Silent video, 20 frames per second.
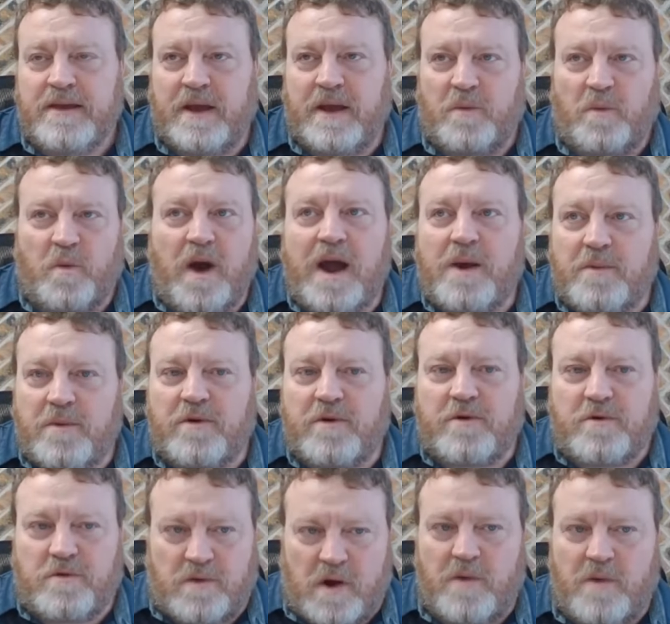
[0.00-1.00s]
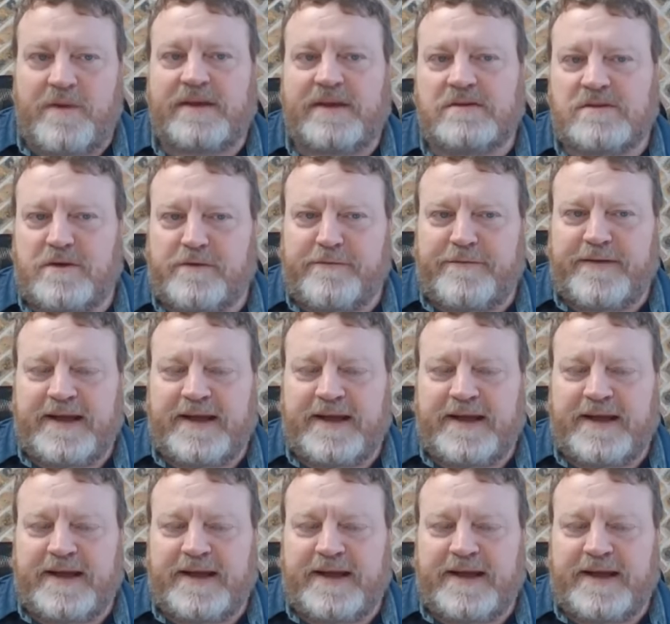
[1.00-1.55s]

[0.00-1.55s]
and why we're growing so